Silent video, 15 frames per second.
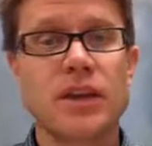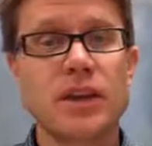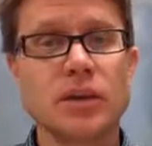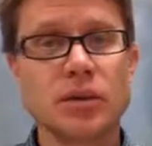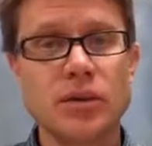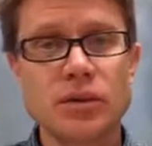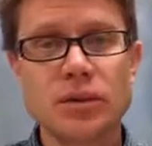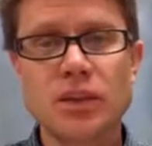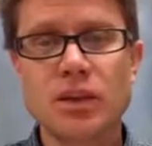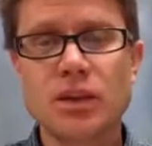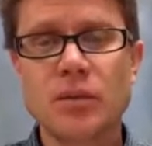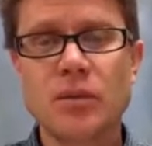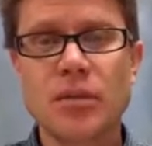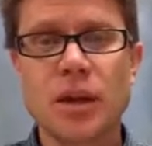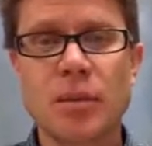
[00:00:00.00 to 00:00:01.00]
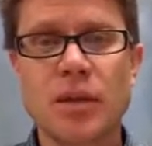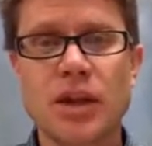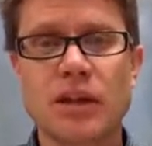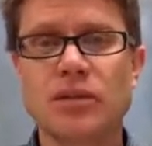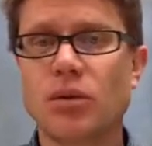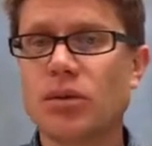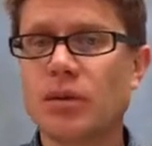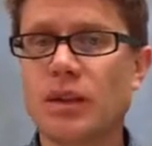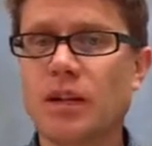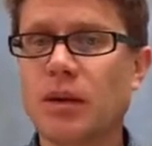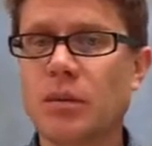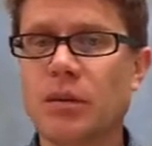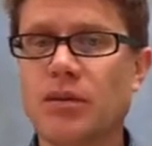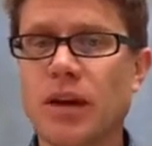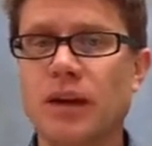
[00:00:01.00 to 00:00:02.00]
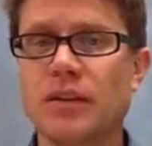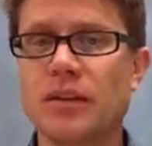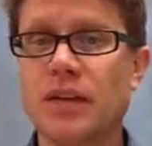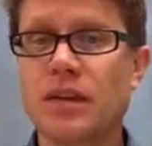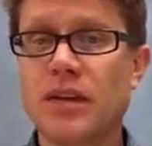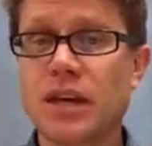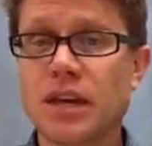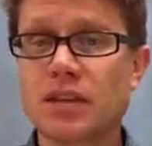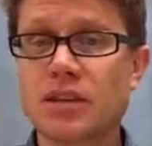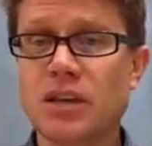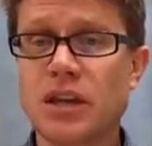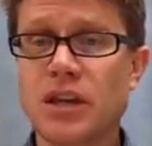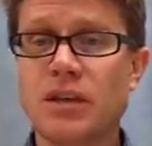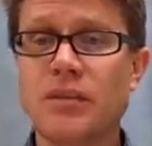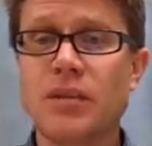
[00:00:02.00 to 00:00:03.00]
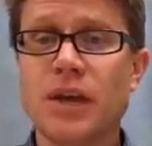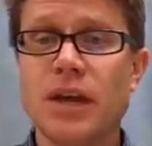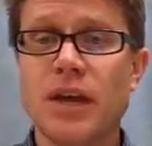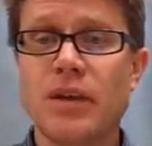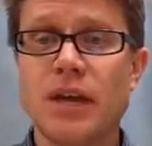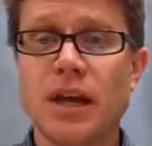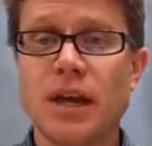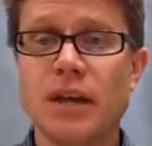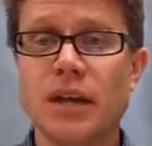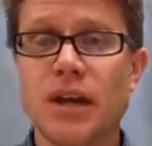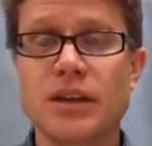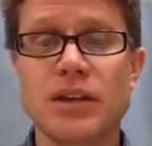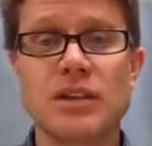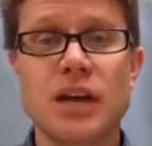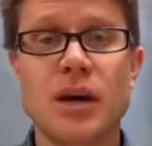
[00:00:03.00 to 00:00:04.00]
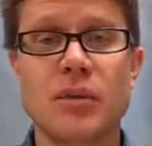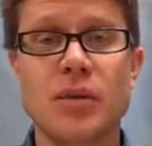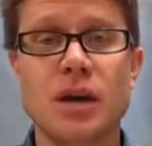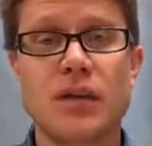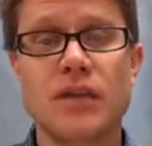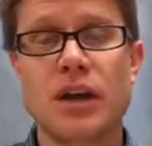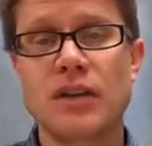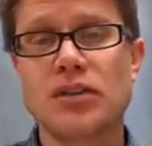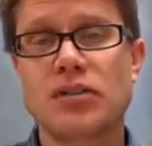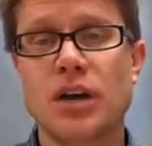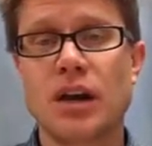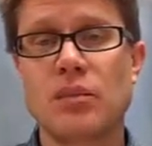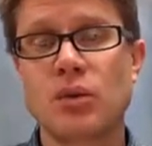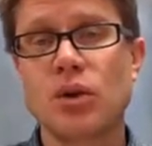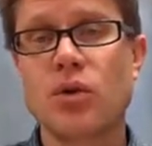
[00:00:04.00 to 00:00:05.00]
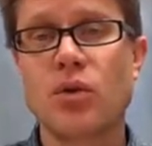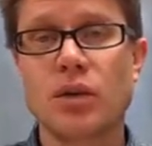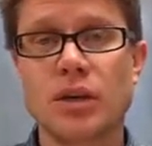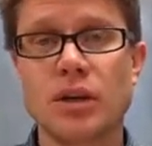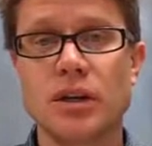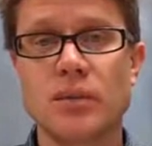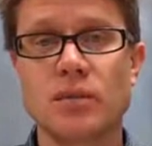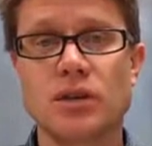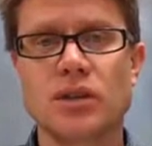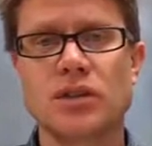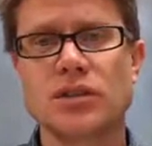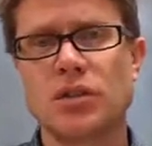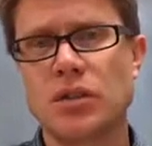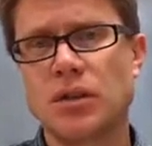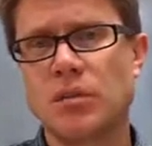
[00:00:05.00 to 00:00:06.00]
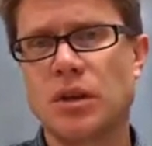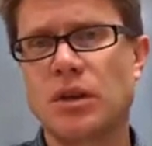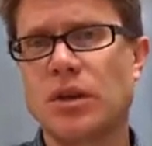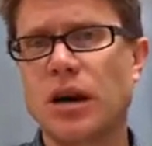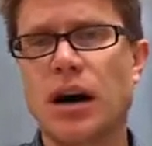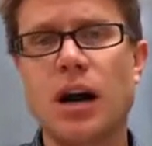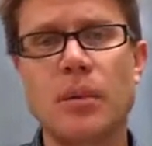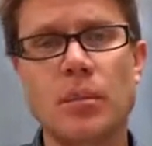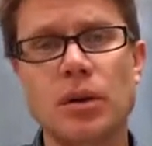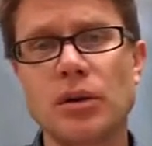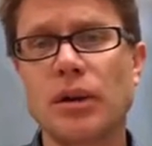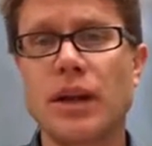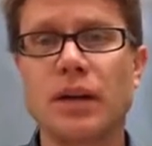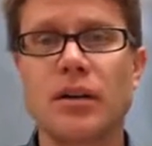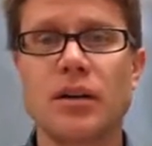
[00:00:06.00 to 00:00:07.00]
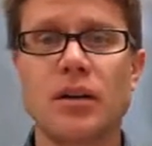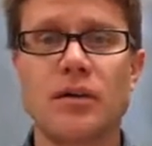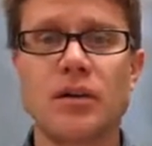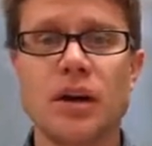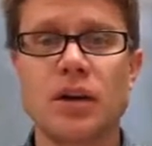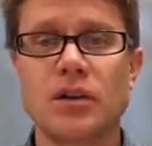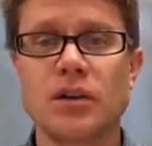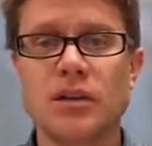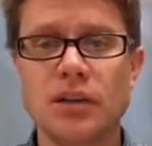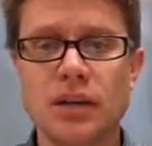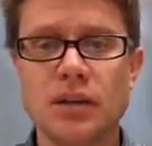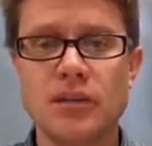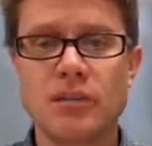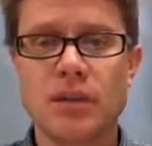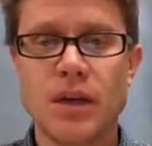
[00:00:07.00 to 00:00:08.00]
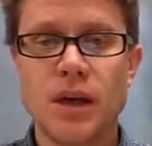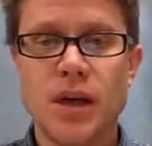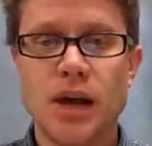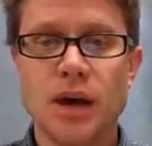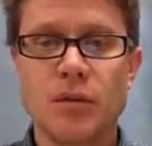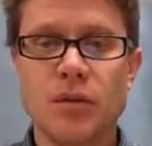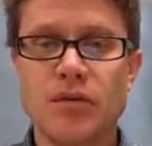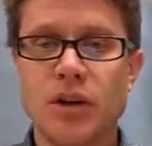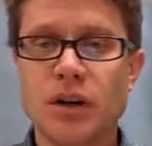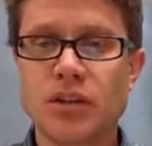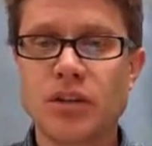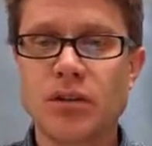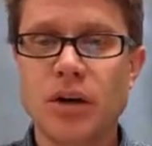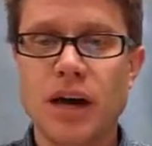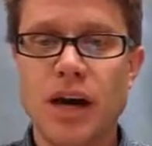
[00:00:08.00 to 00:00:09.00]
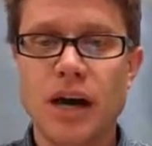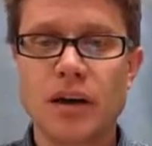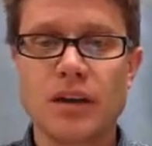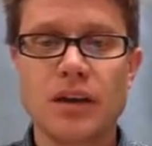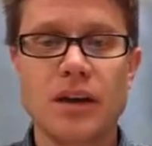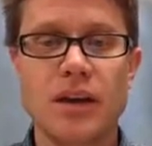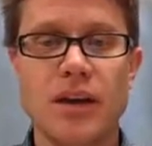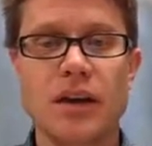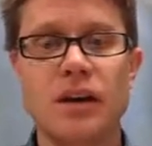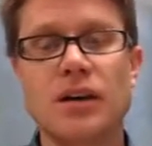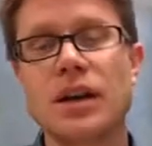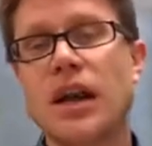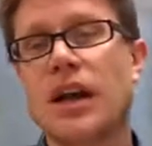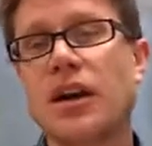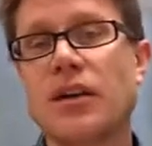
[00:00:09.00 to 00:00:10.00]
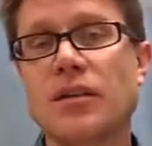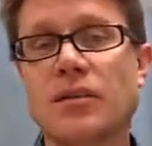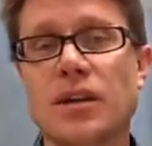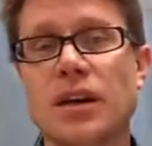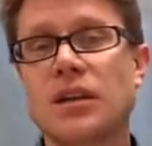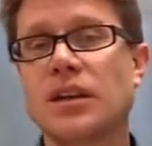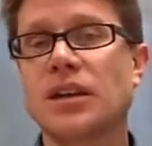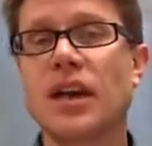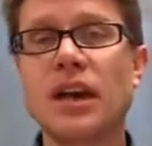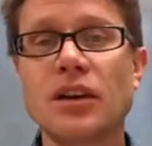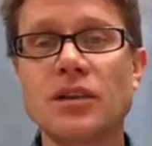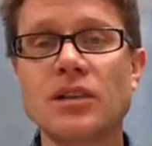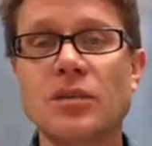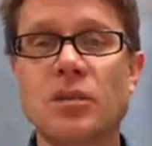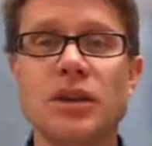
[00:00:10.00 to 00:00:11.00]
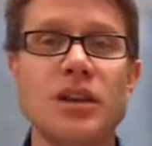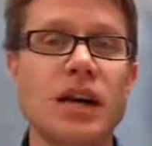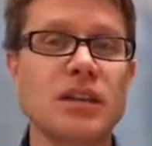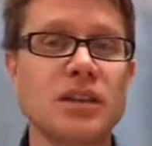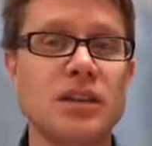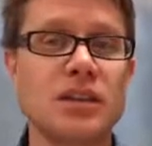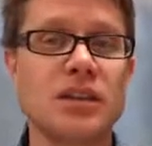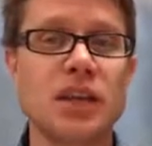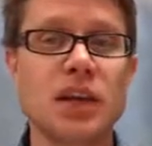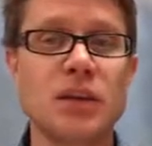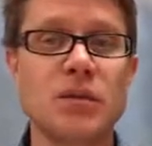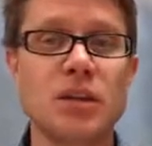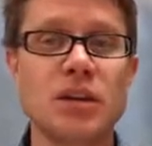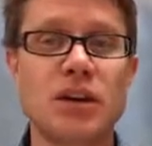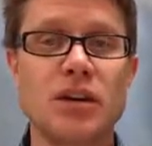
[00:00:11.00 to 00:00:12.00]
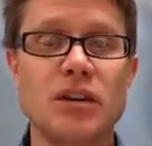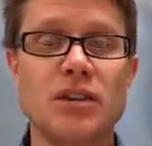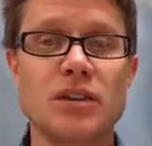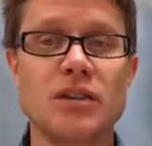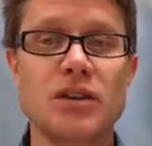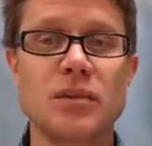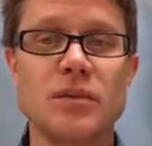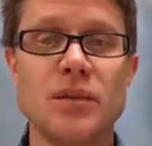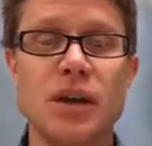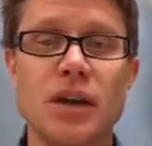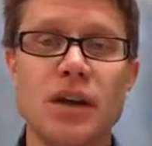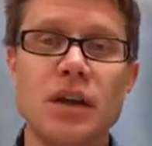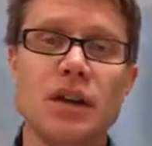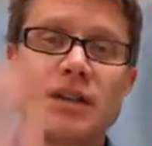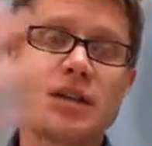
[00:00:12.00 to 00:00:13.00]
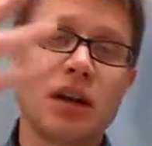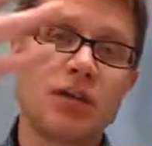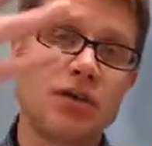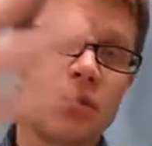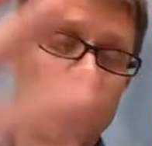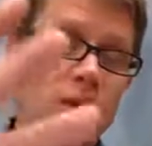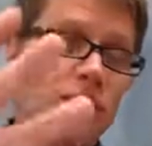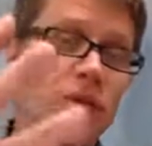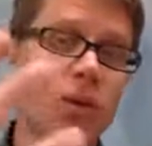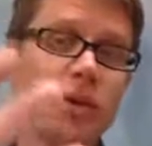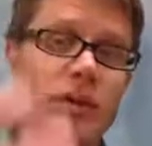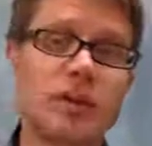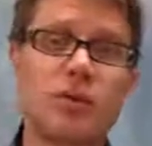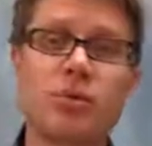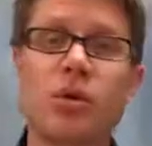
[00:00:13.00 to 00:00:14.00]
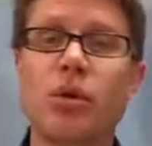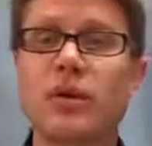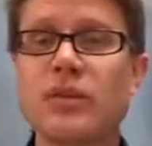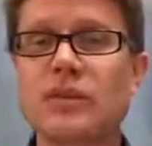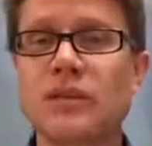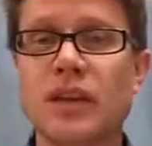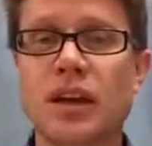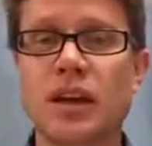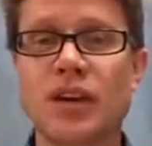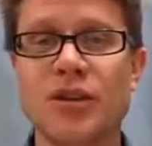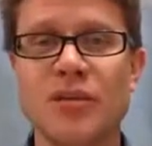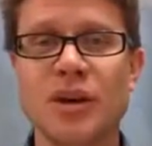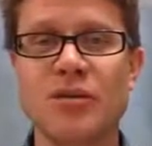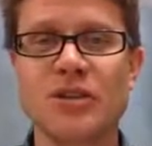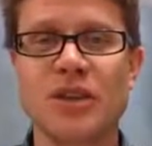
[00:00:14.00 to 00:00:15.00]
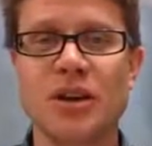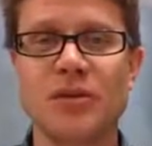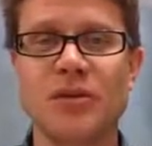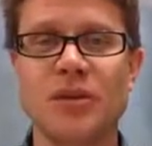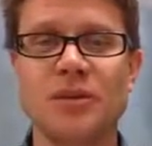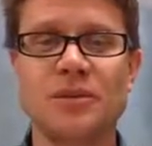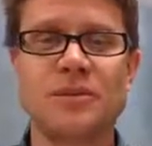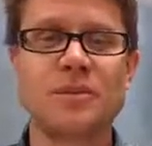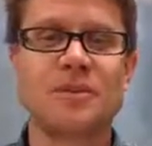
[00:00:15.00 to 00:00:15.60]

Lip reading: got the lucidum, remember that's only going to be found in the thick skin, and then on the top we have that stratum corneum, which is going to be the upper layer of our skin. We've also got the hair and the nails, but that's the integumentary system. It's got 4-fold importance, and I hope that was helpful.